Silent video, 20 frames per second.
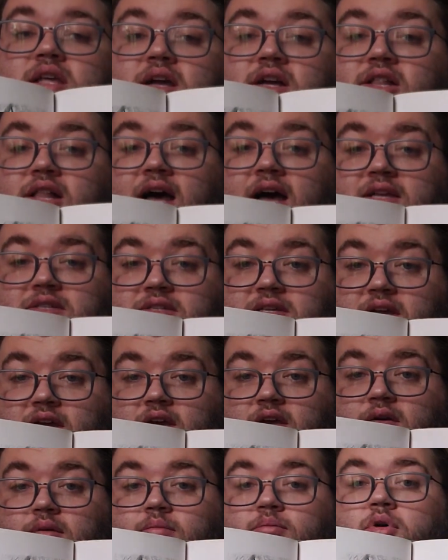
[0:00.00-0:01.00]
the
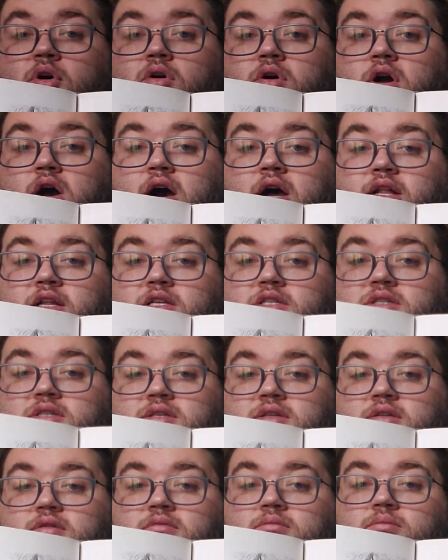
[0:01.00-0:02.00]
classic
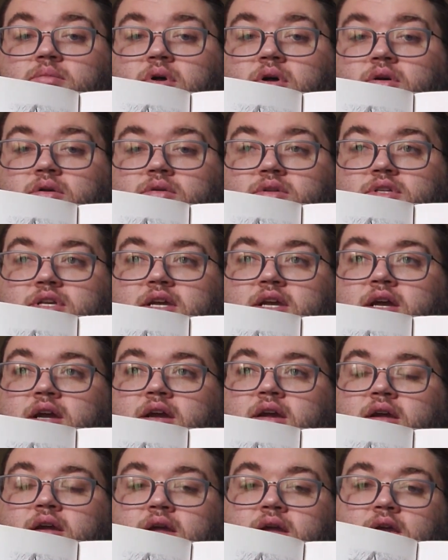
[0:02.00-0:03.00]
Pocahontas pose
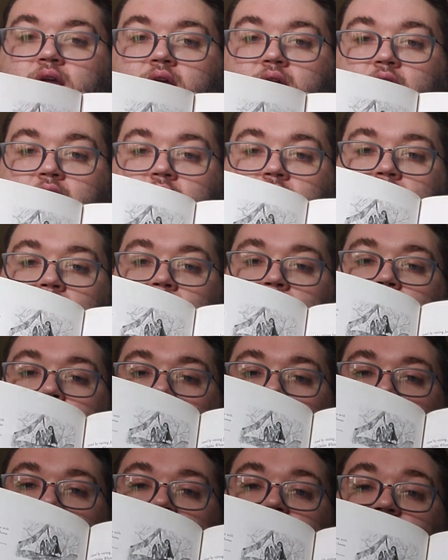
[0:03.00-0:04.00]
here.
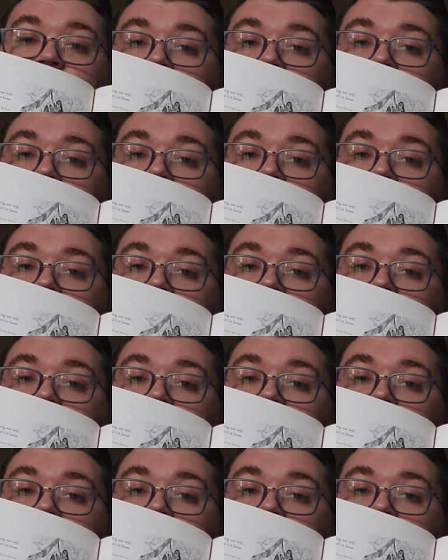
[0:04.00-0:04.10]
And